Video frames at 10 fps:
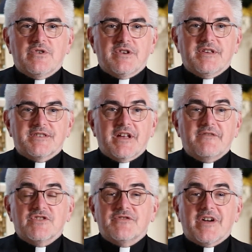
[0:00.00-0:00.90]
communities, and
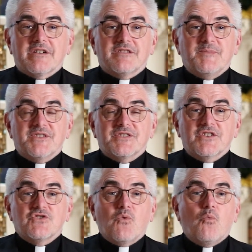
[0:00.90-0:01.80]
I just found it to be
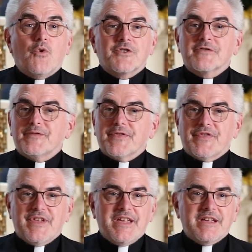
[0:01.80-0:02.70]
such a wonderful
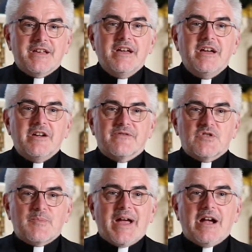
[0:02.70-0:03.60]
thing
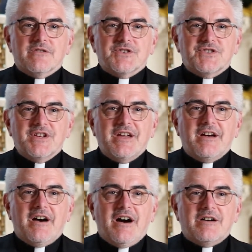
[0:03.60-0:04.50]
for the parish.
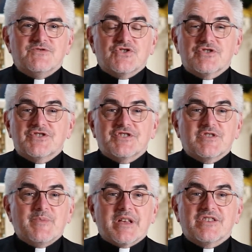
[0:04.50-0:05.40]
Church
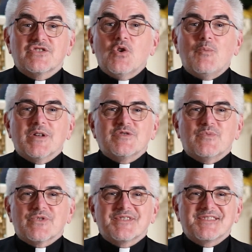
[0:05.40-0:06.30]
just makes so
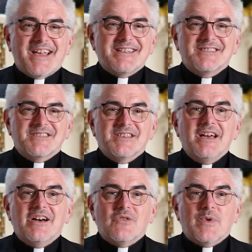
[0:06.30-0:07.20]
much more
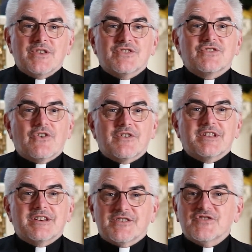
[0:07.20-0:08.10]
sense when you
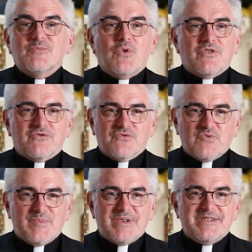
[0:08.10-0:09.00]
start it in a small
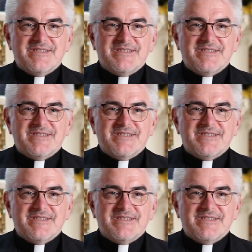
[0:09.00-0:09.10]
group.